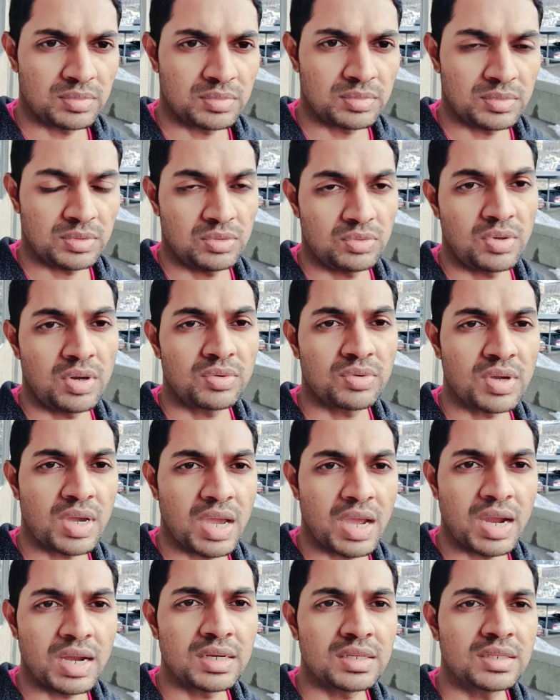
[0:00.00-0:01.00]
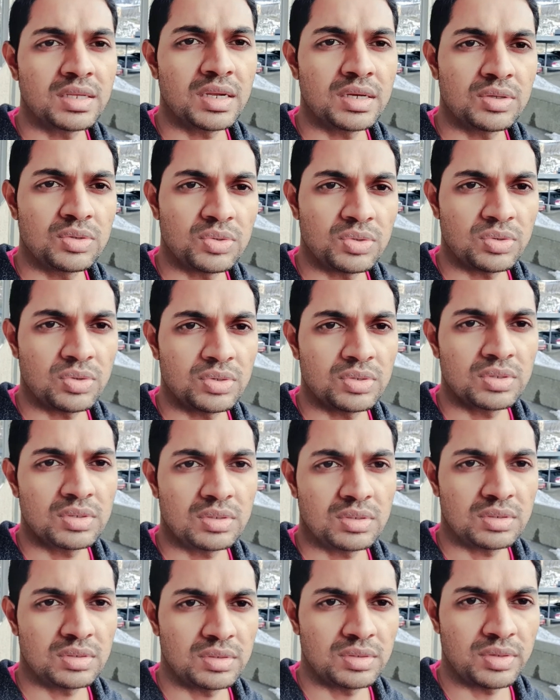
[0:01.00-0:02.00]
You have to add that to your
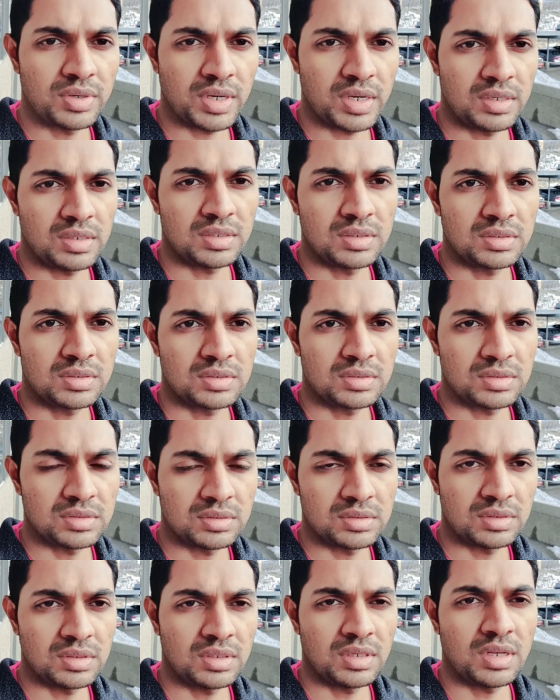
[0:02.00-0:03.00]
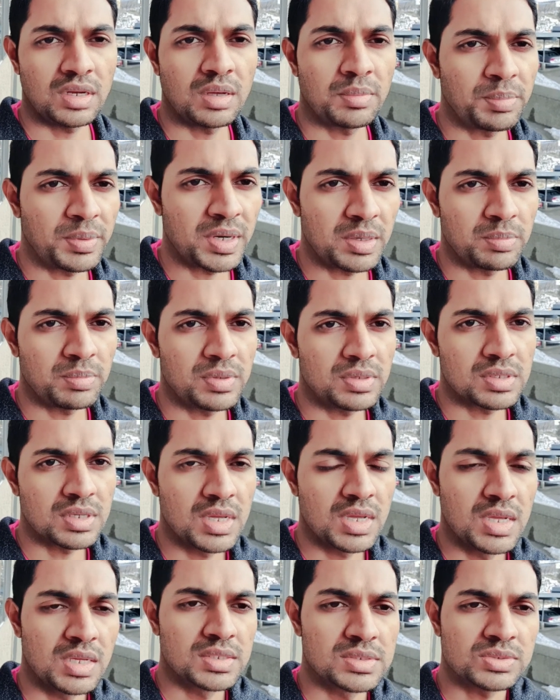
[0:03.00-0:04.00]
rent in an apartment.
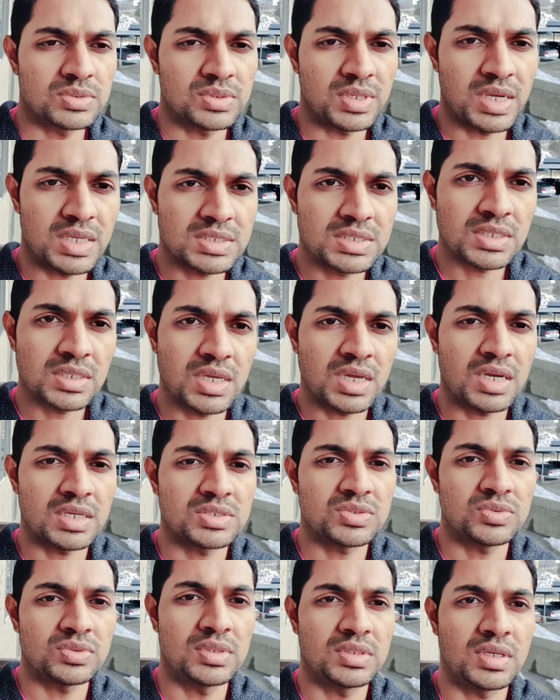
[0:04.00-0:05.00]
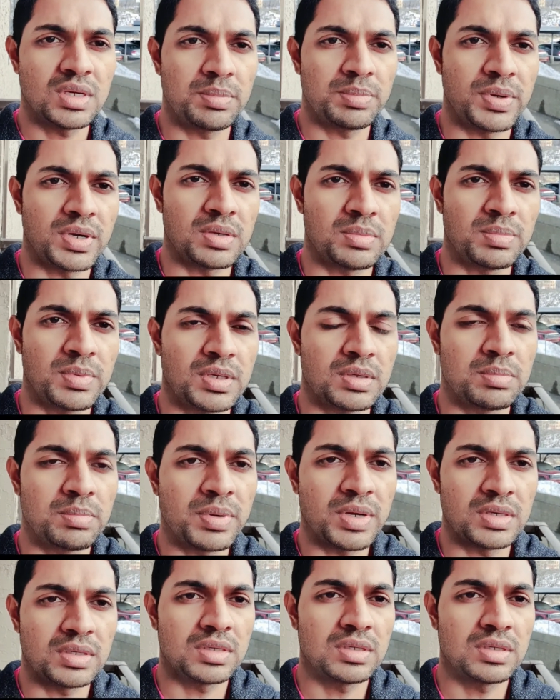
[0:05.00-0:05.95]
So that's a catch with the apartment. But